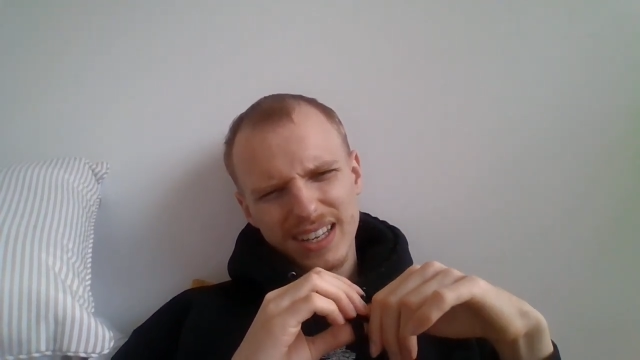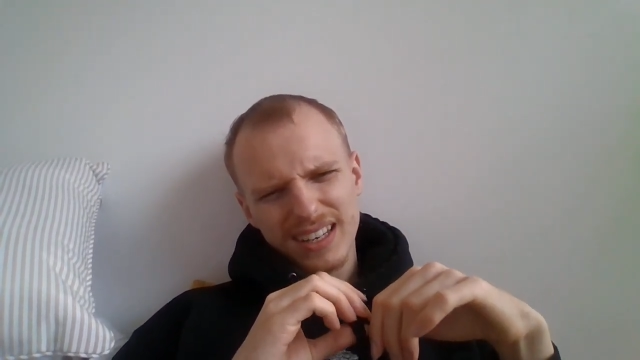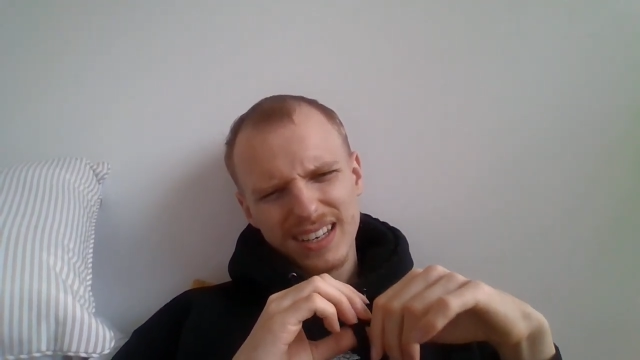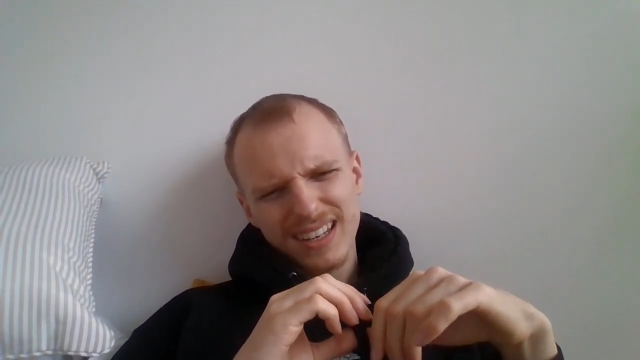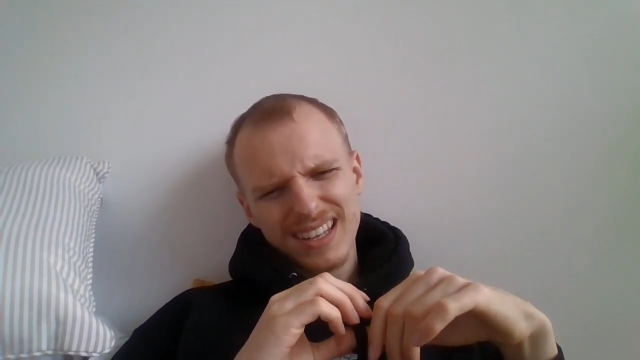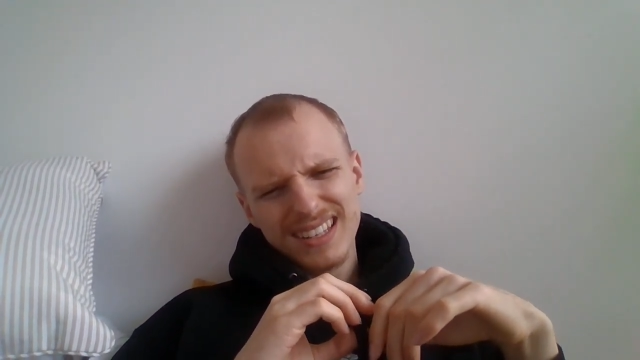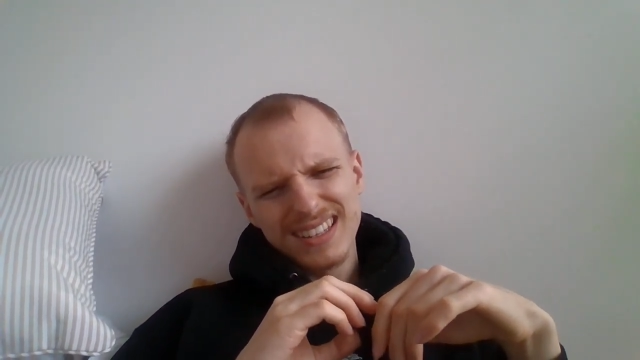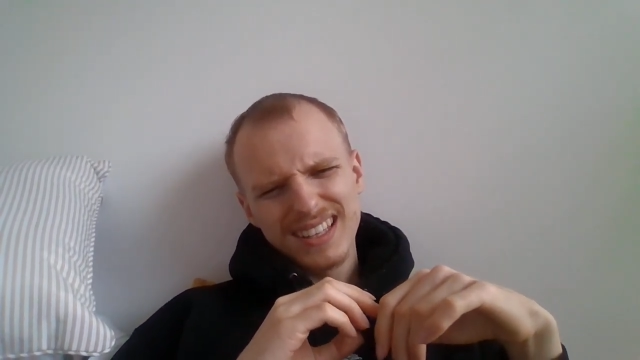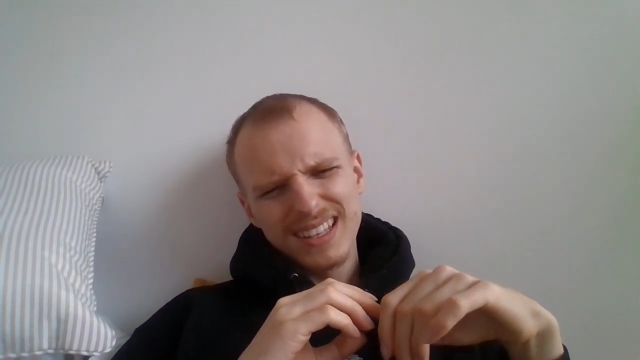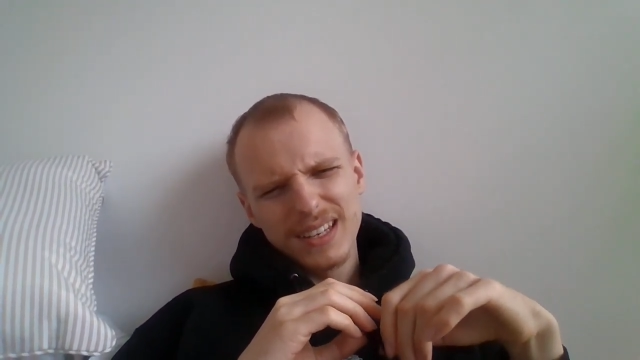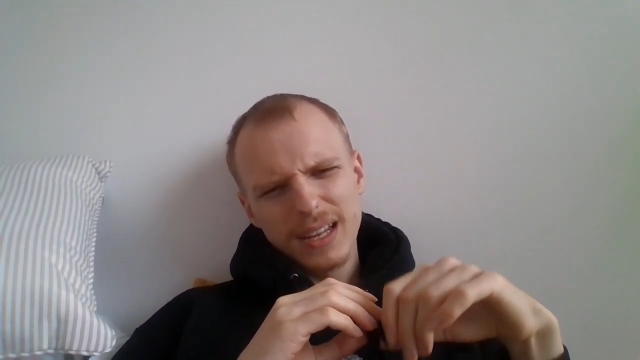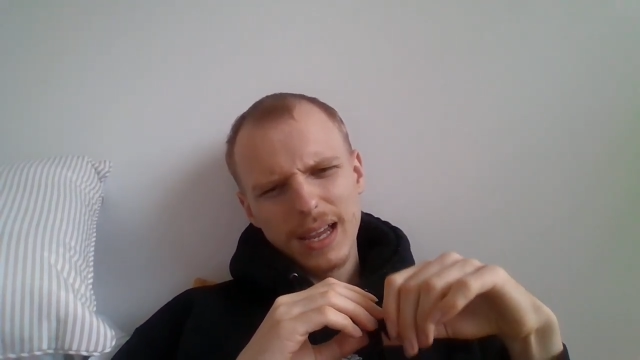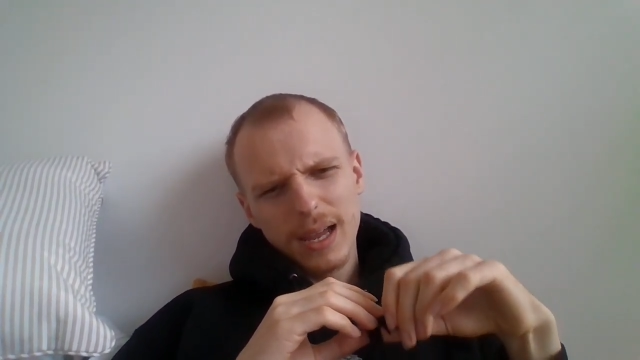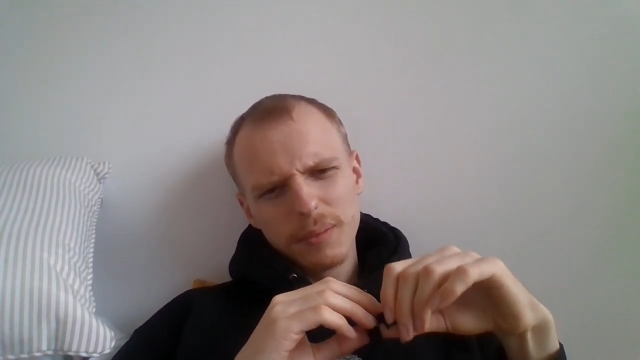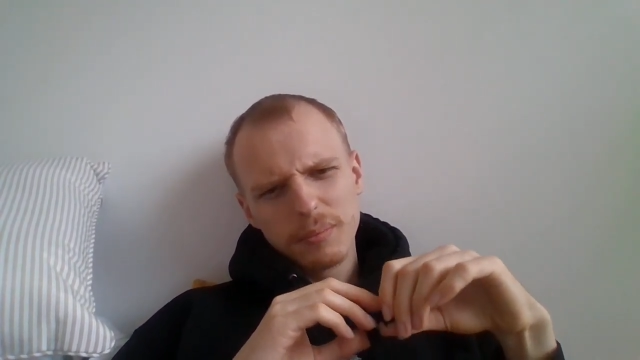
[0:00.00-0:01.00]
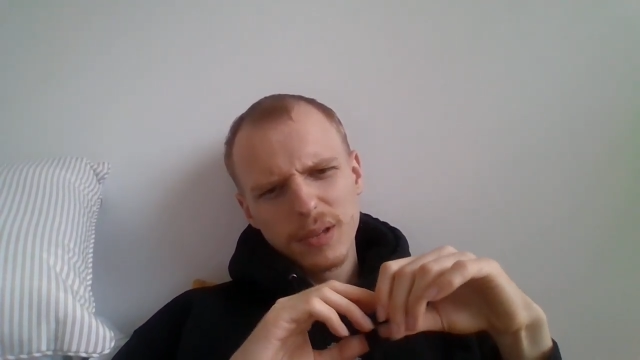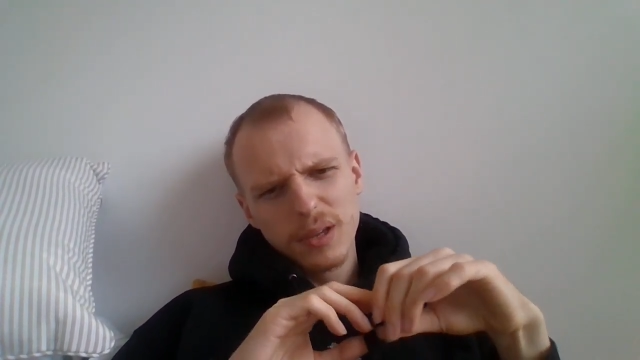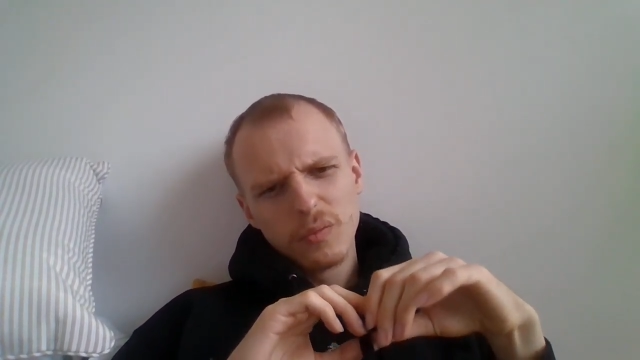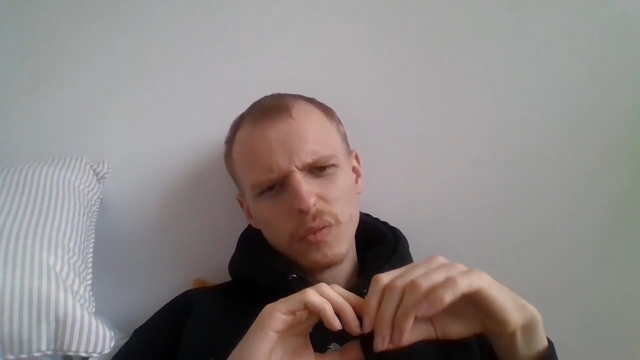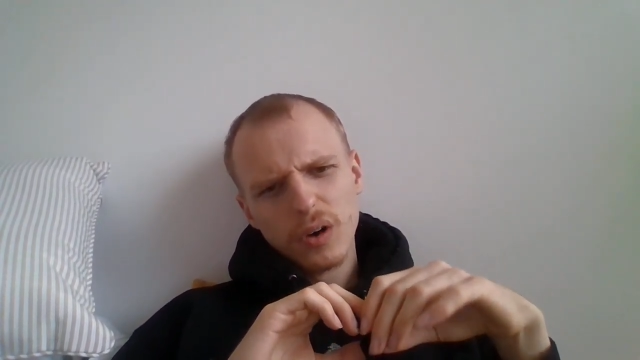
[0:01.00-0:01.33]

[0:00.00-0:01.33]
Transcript: and then it had me